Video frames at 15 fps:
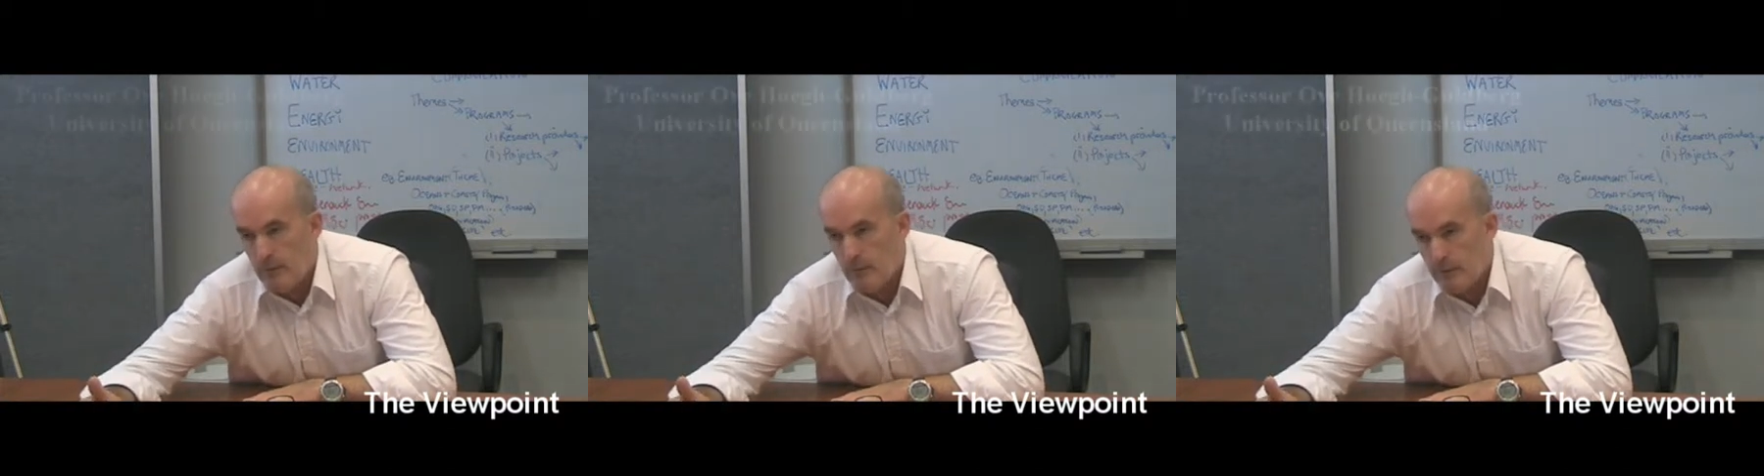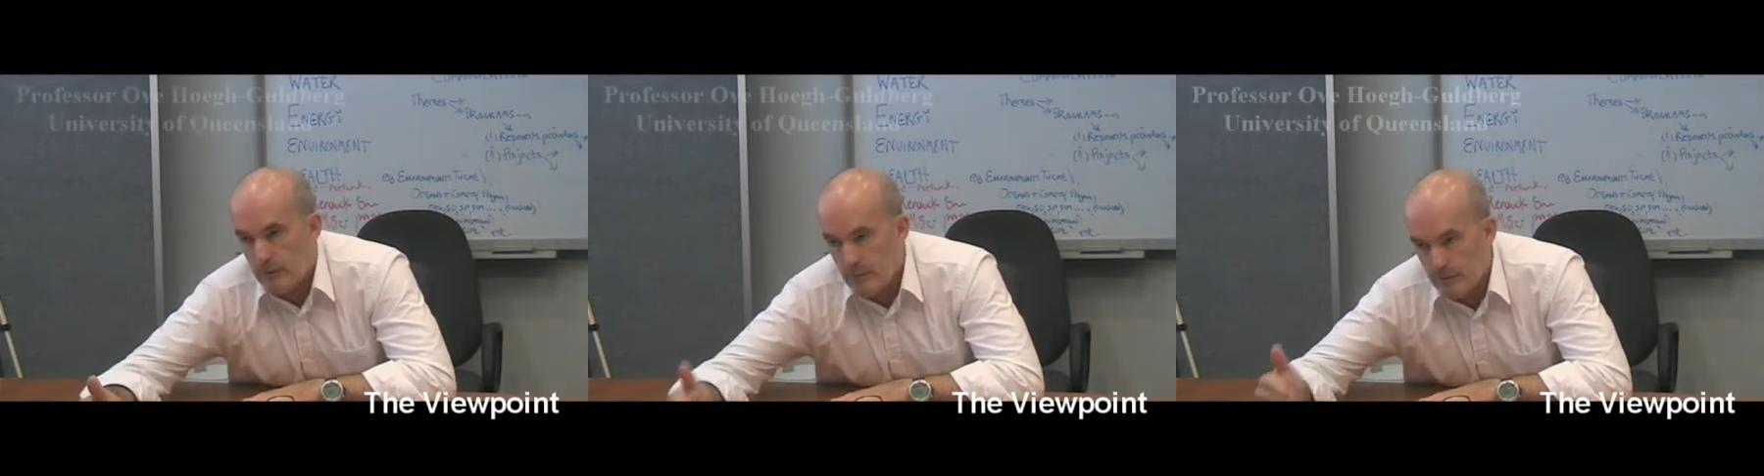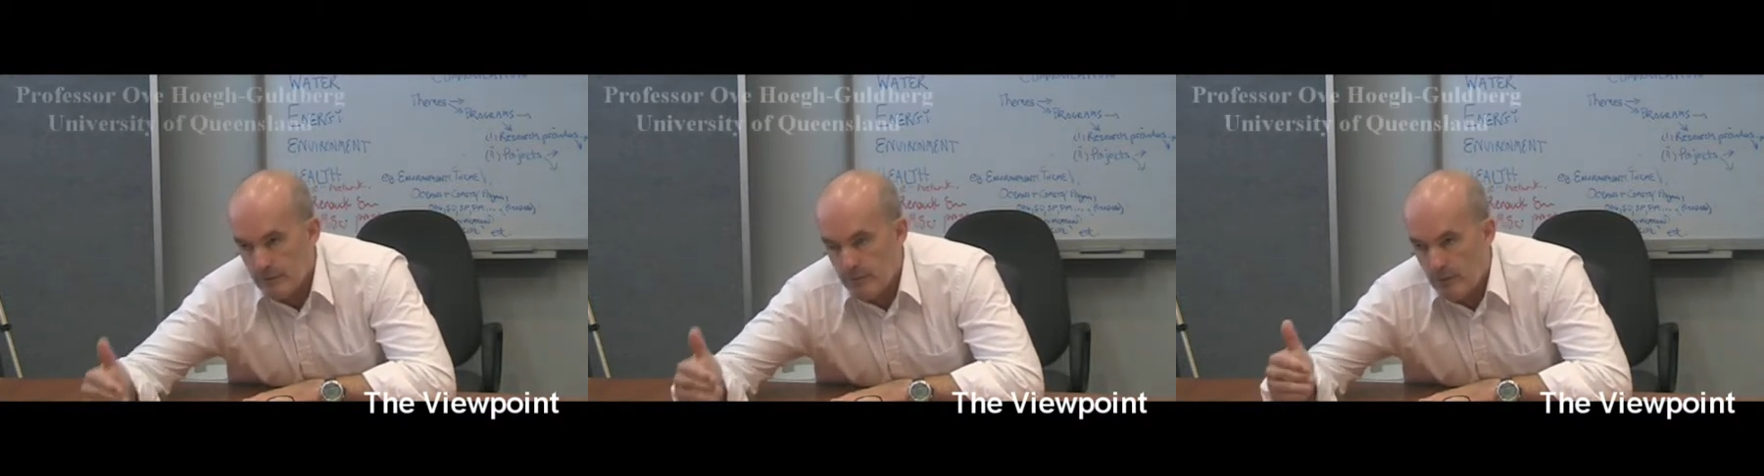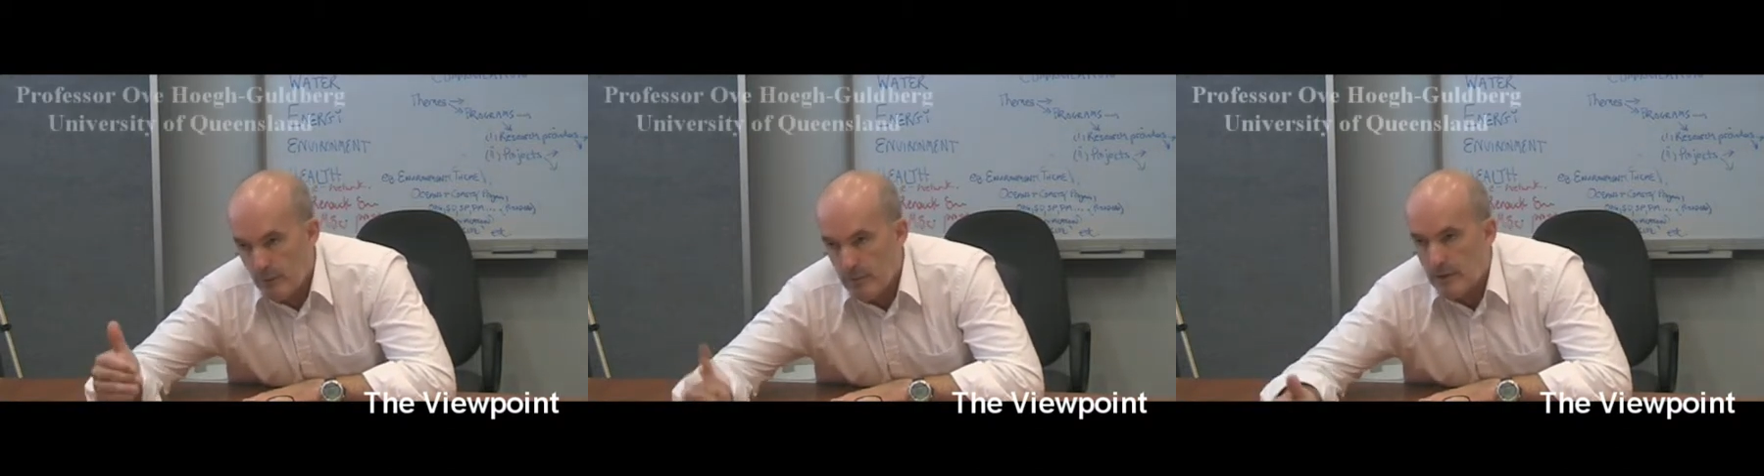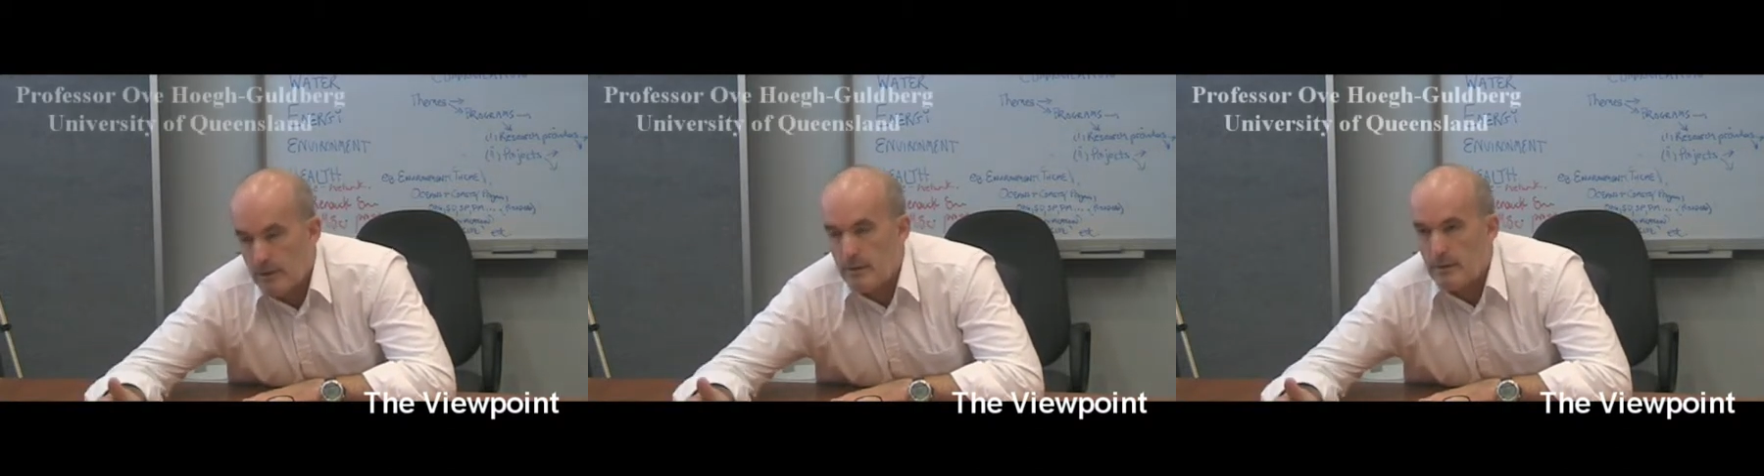with Christopher
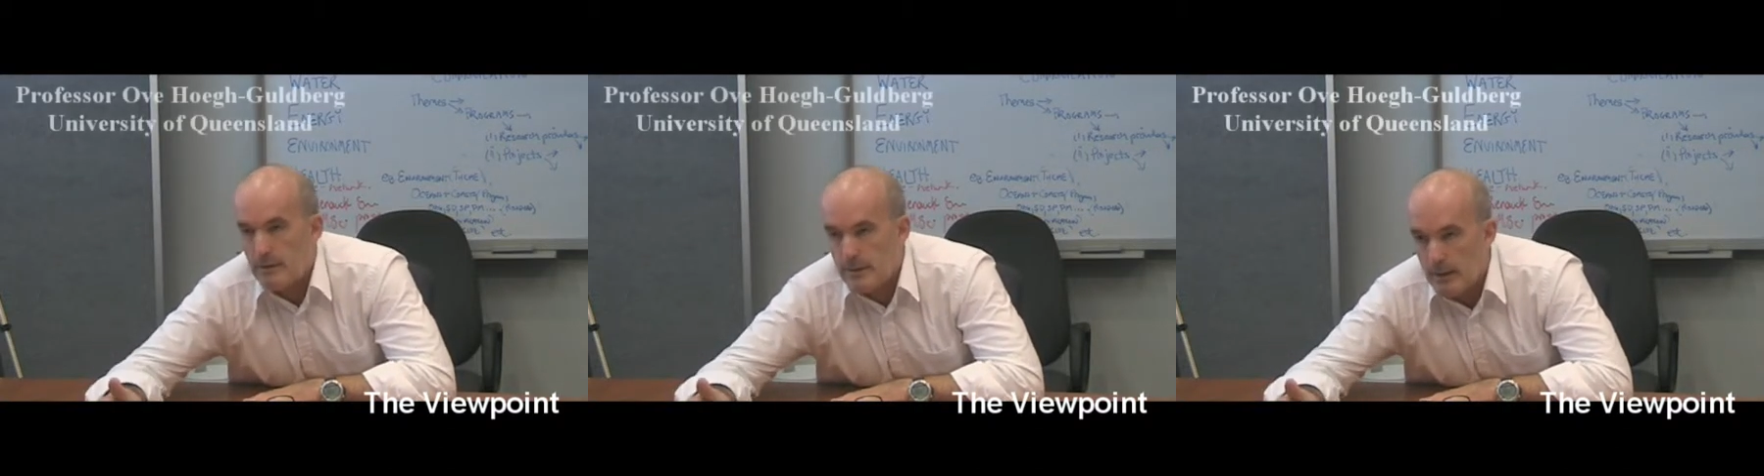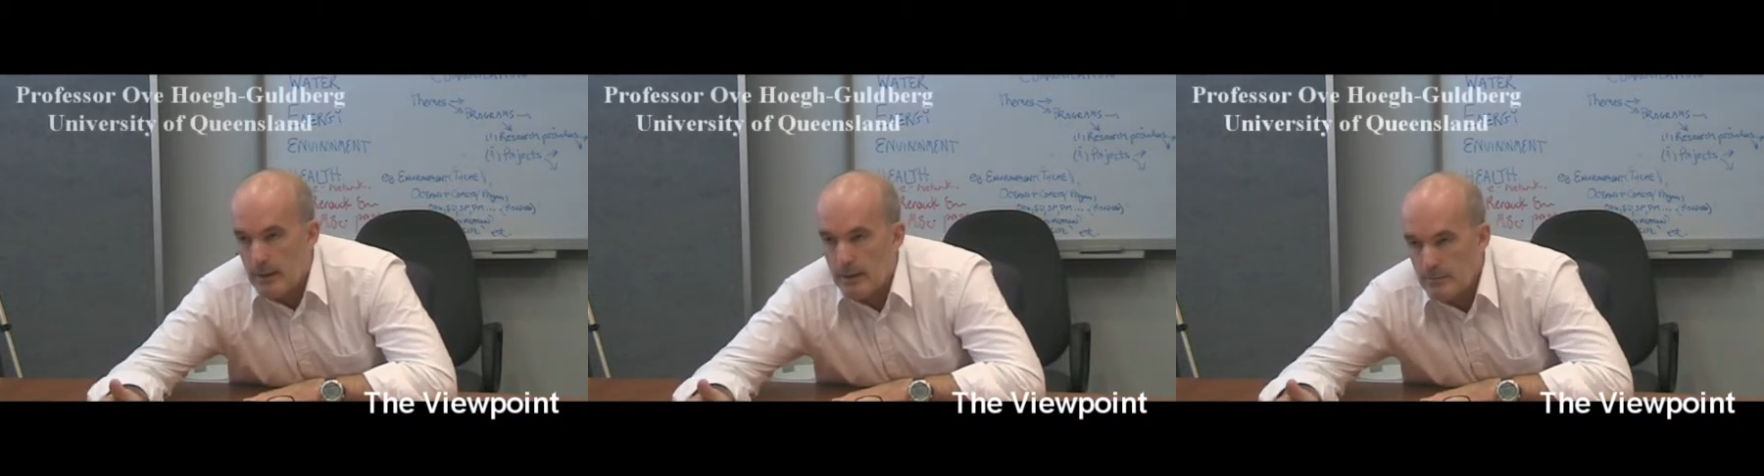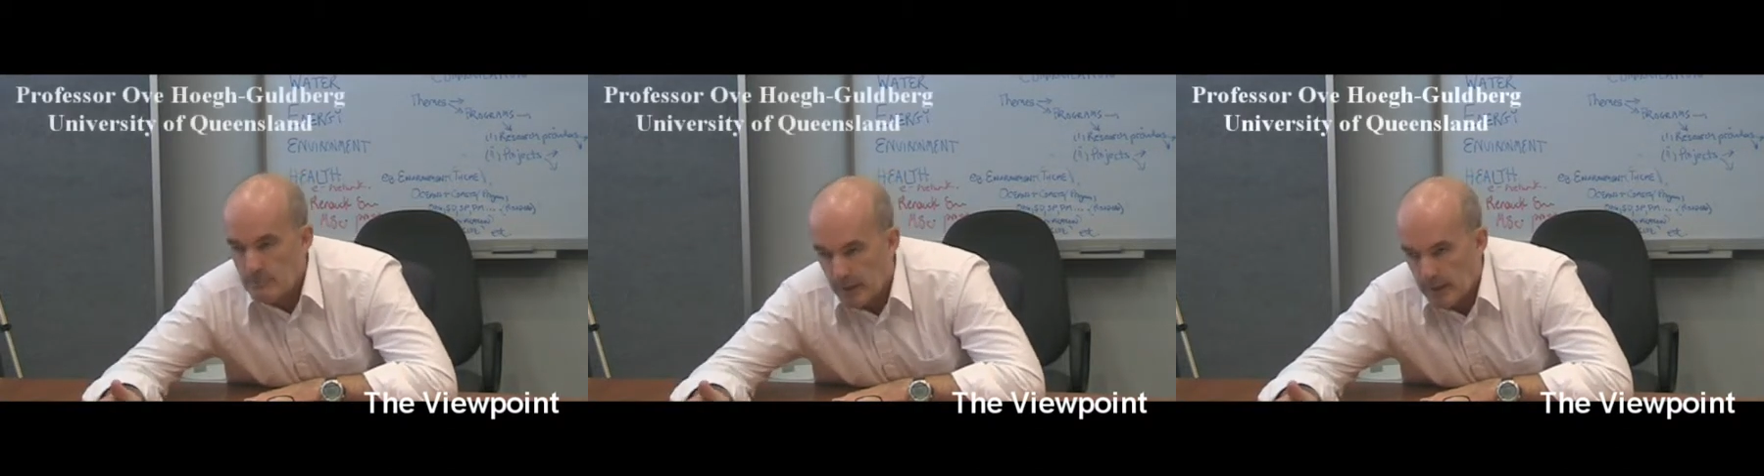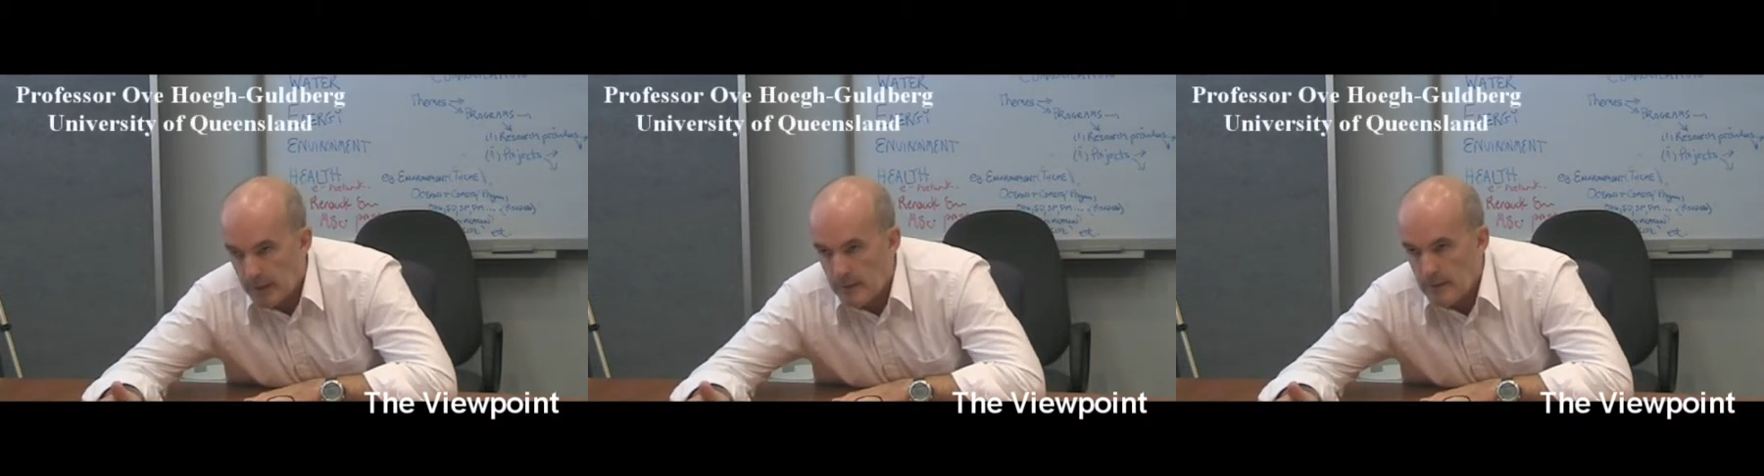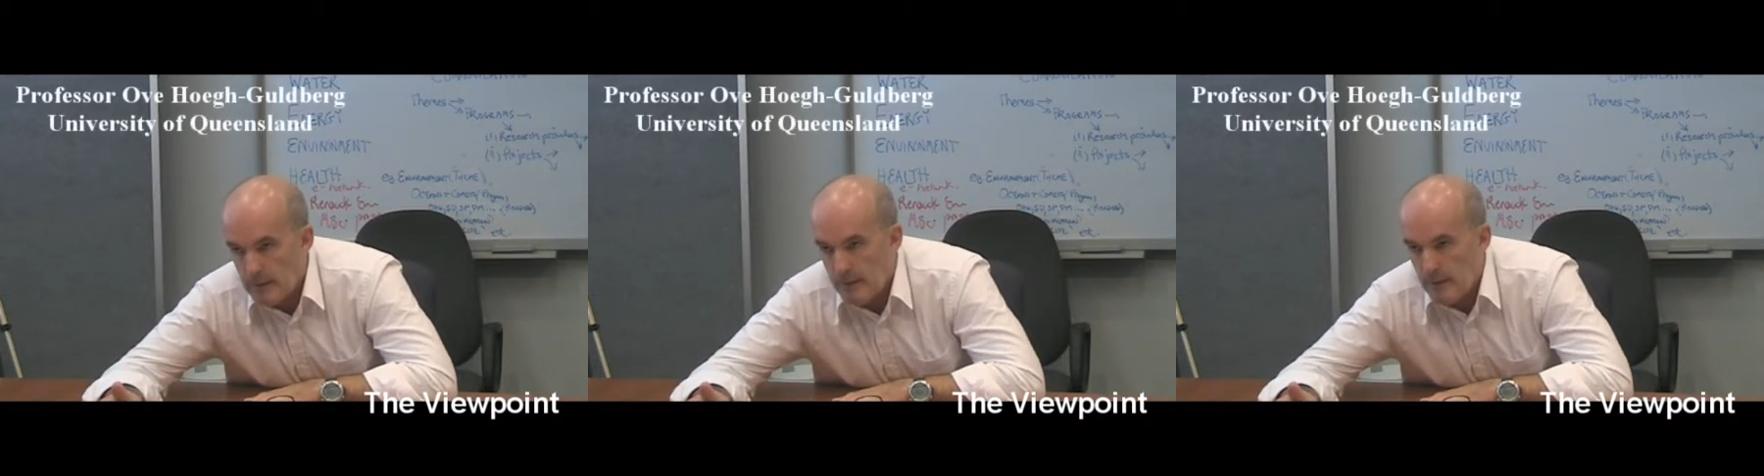Monckton telling
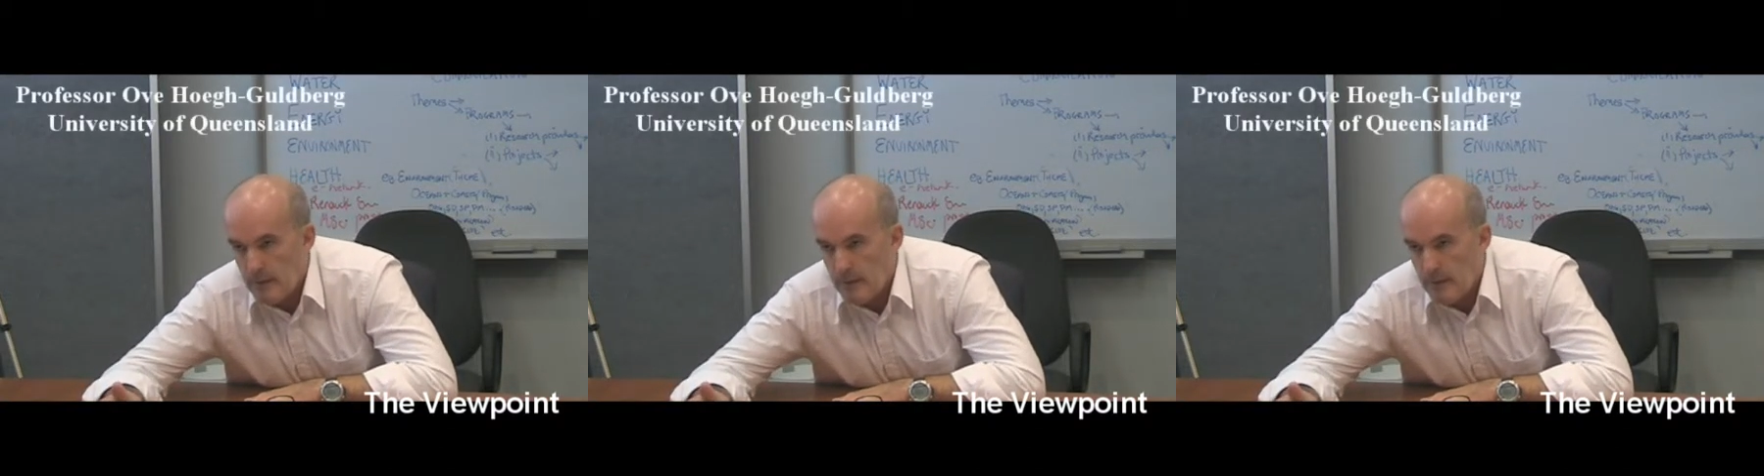me